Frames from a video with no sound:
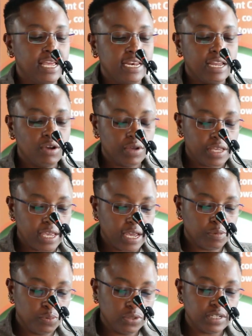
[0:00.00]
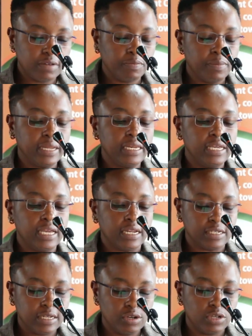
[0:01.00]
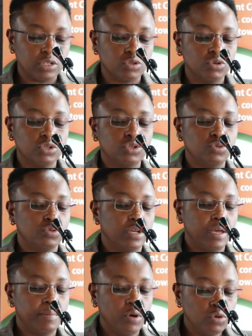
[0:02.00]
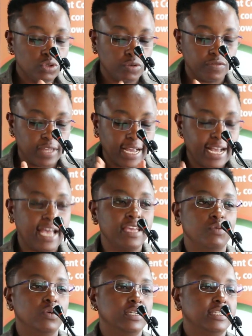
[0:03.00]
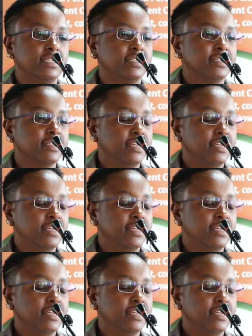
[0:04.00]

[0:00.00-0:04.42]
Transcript: now he had put up money and now it got to the amount of the car he wanted.